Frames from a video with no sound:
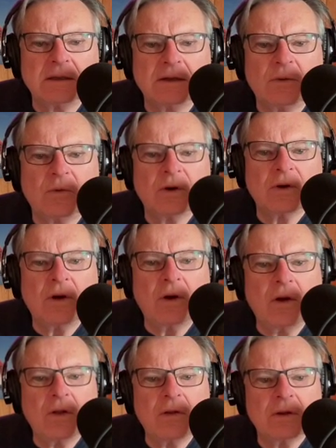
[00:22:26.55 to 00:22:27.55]
We're
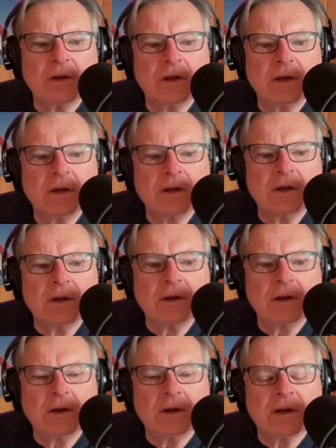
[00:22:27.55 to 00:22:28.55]
all
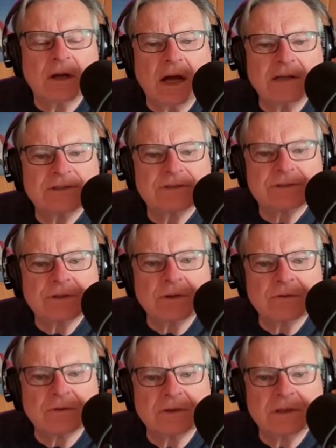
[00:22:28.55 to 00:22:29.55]
God's
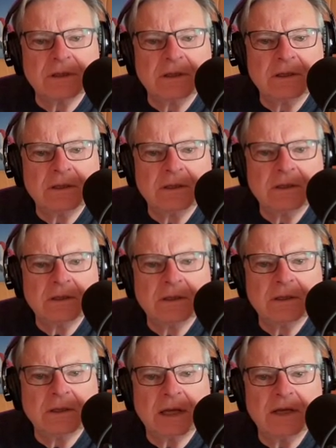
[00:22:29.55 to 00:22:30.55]
children
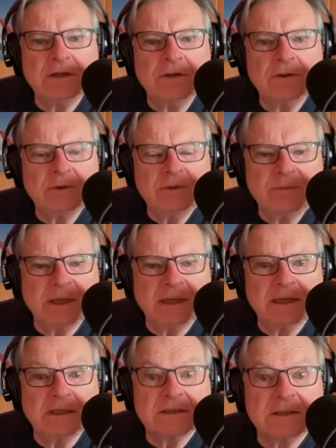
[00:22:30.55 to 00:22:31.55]
and human
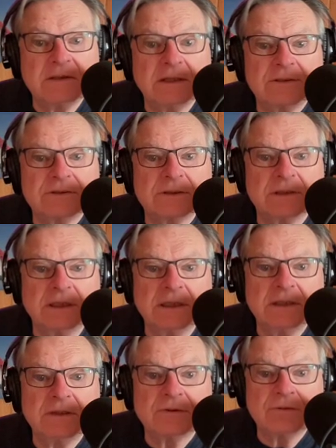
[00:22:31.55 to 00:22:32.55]
beings that should
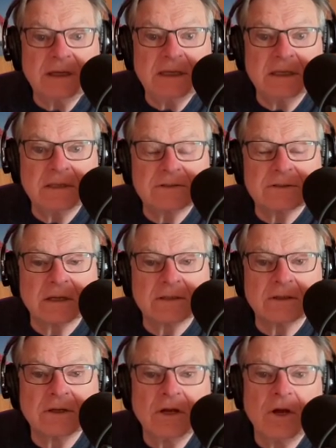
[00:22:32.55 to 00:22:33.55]
treat each
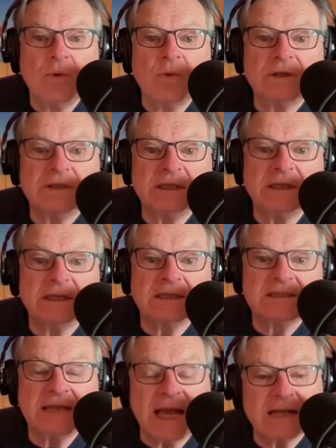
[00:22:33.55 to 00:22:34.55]
other with the
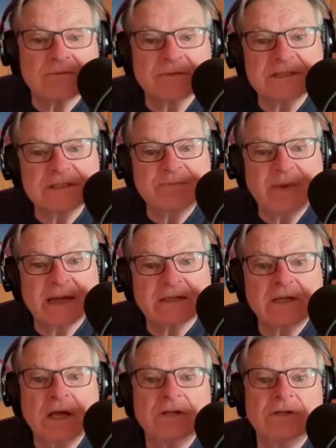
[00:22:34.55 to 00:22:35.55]
exact
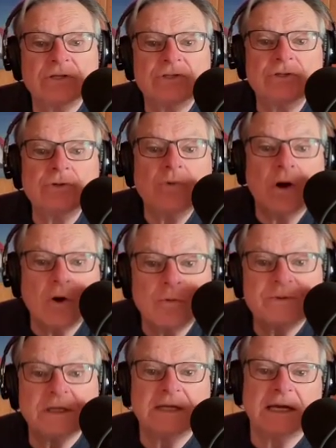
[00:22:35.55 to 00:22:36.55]
respect that you hope
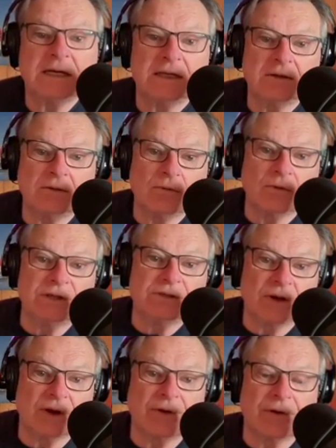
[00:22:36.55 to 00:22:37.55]
to get in
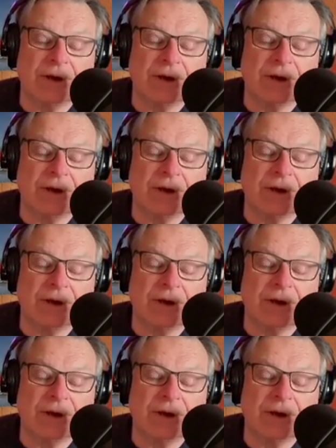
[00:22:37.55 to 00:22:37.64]
return.